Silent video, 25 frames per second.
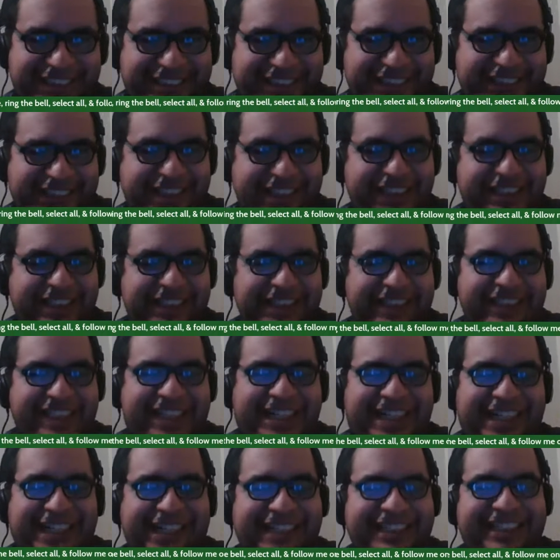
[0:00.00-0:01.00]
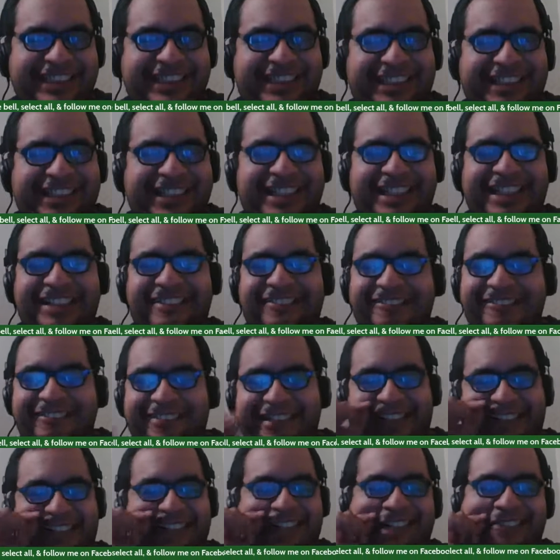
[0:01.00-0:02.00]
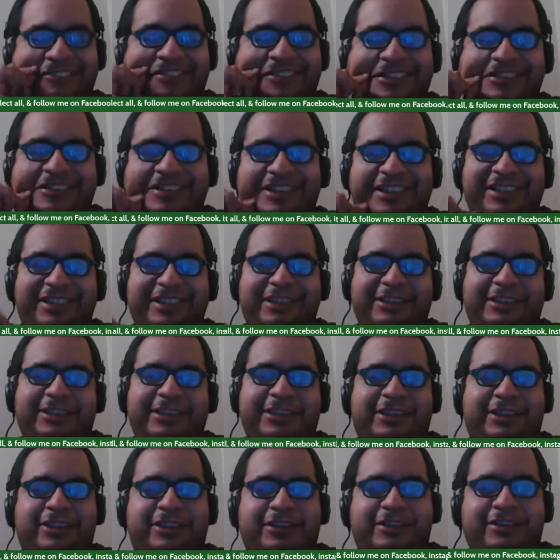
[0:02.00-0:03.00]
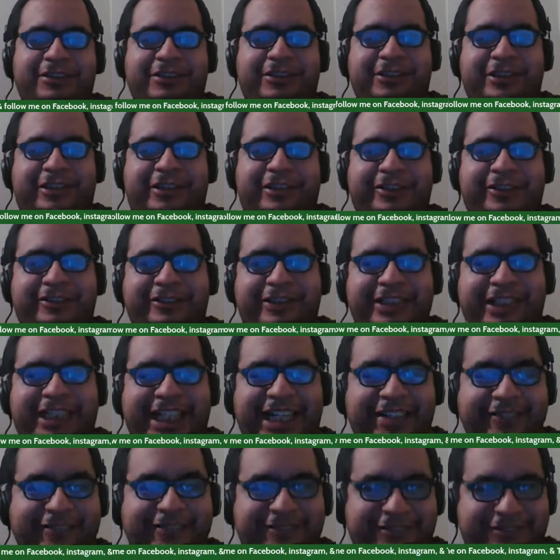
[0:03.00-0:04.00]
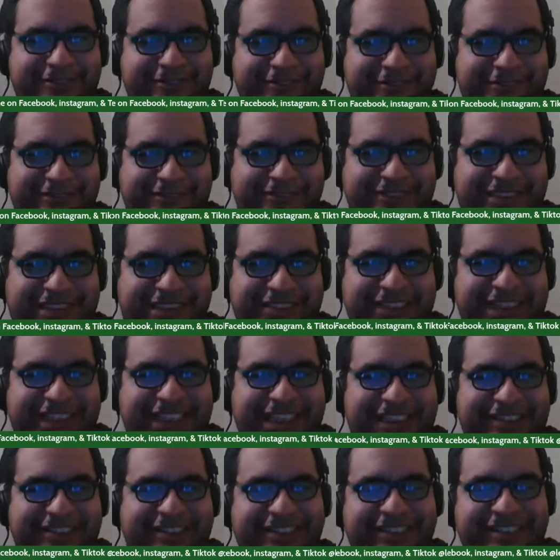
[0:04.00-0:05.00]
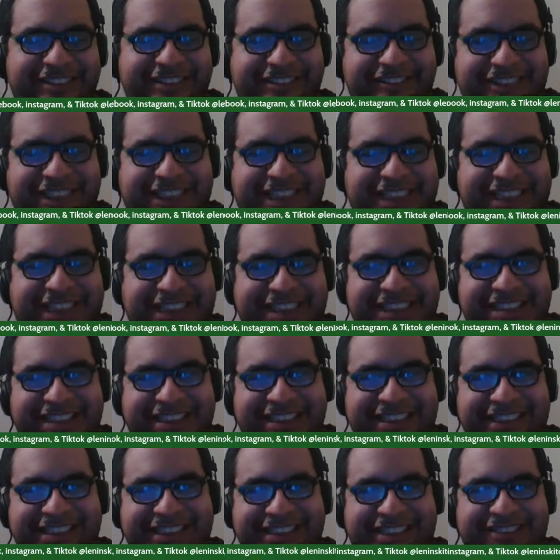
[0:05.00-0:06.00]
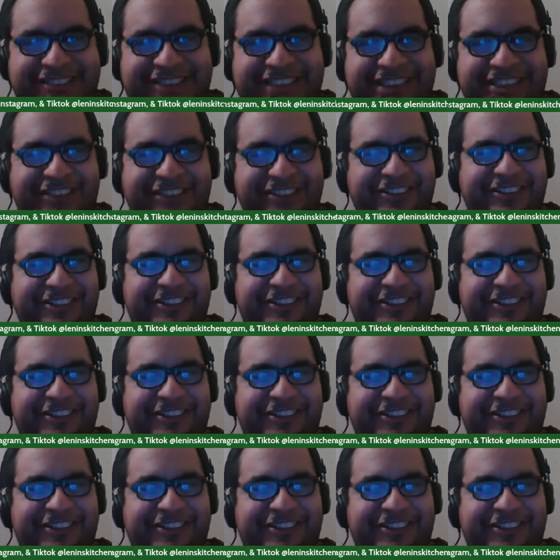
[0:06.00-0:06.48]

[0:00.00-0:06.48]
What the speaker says: guys. I am doing this show solo today, okay, because my co-host,